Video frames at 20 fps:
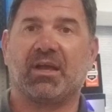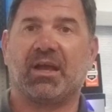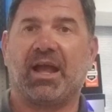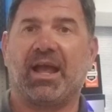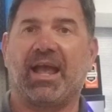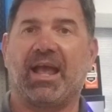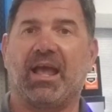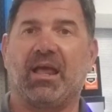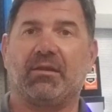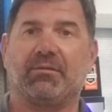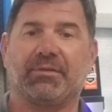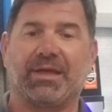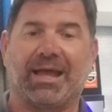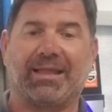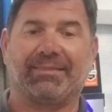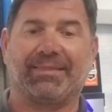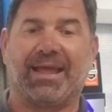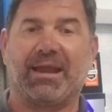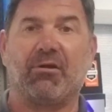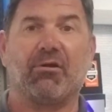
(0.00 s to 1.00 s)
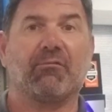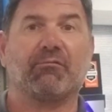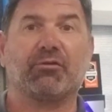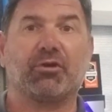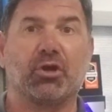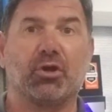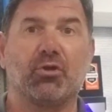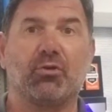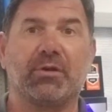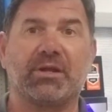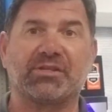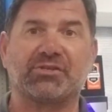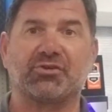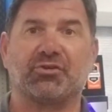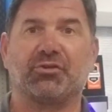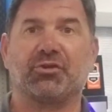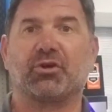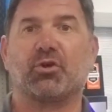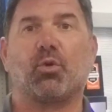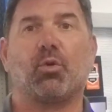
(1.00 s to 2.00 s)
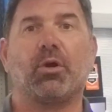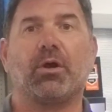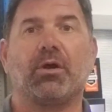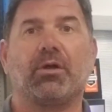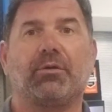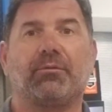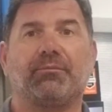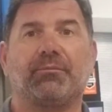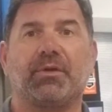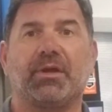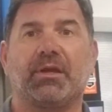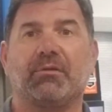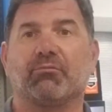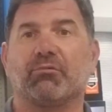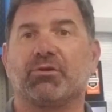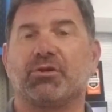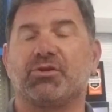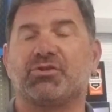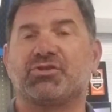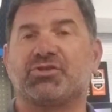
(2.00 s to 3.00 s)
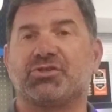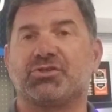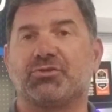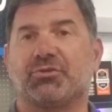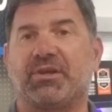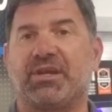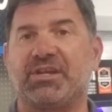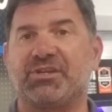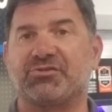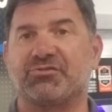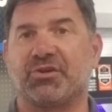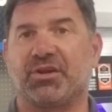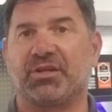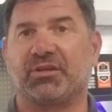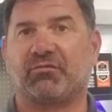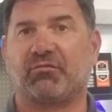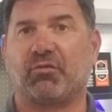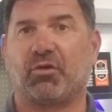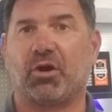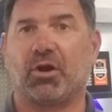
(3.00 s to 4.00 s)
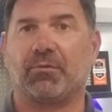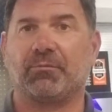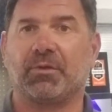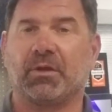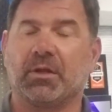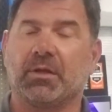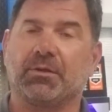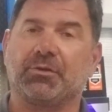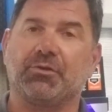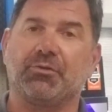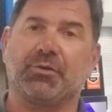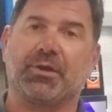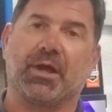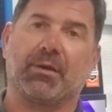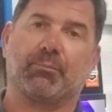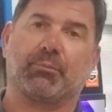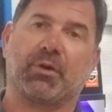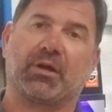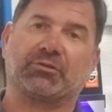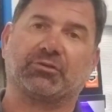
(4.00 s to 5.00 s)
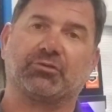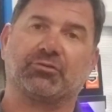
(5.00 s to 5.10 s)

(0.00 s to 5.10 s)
And that layer of goo gets on the coil, it reduces your heat transfer, you get pressure